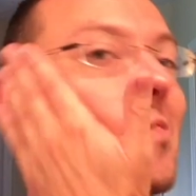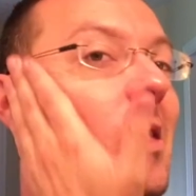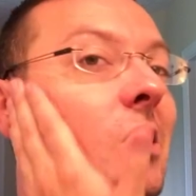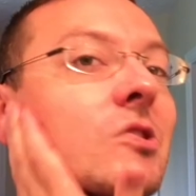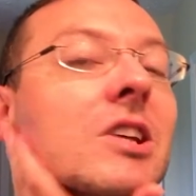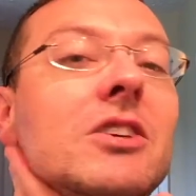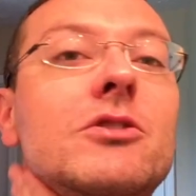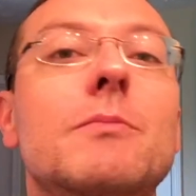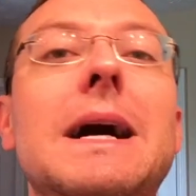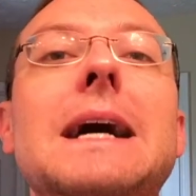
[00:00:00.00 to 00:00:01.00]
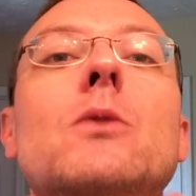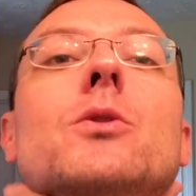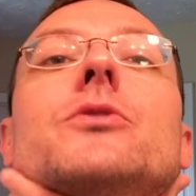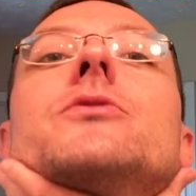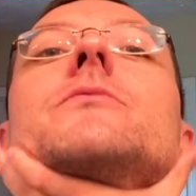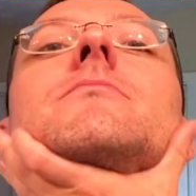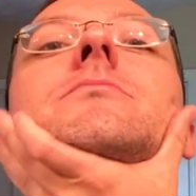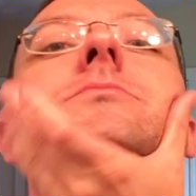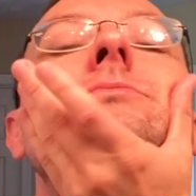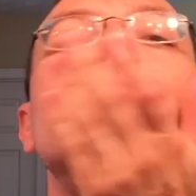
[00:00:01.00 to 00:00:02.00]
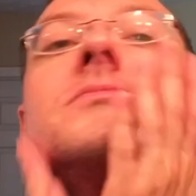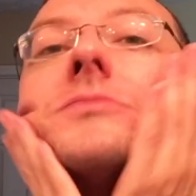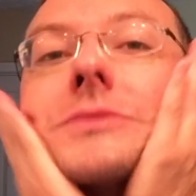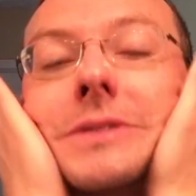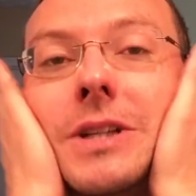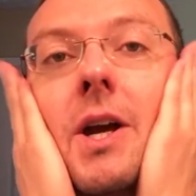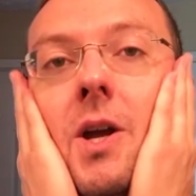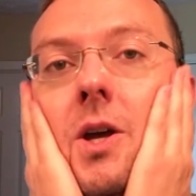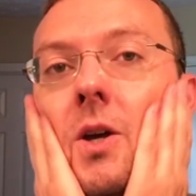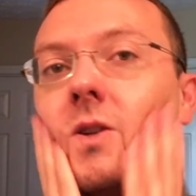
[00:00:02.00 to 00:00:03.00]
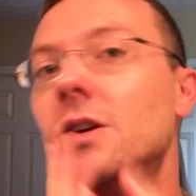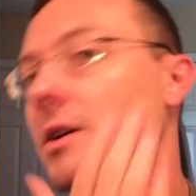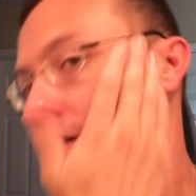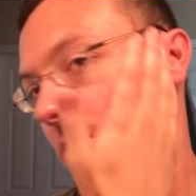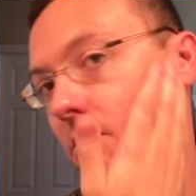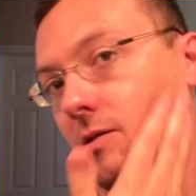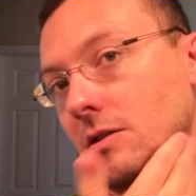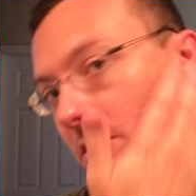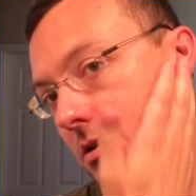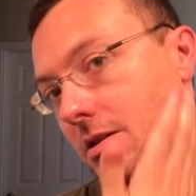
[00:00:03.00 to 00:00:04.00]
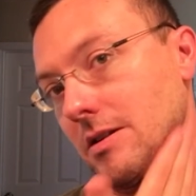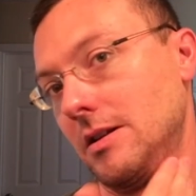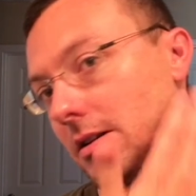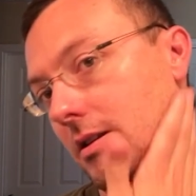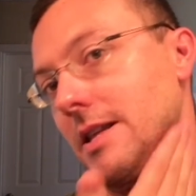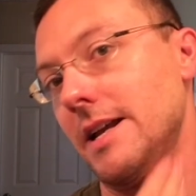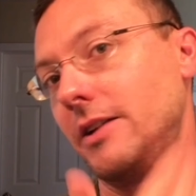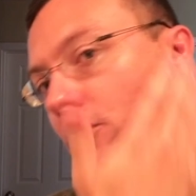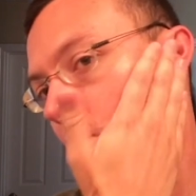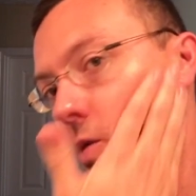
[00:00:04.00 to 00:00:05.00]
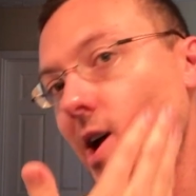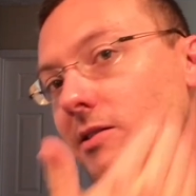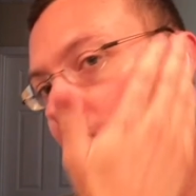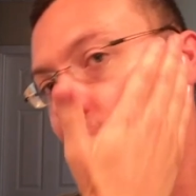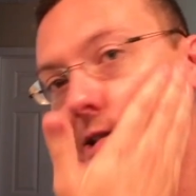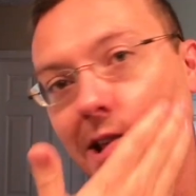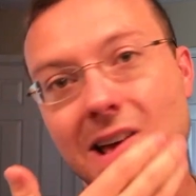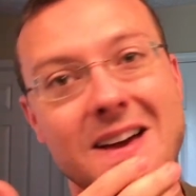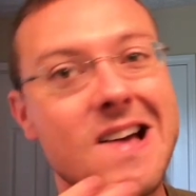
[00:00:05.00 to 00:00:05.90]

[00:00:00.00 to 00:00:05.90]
has changed some hours. And that has drastically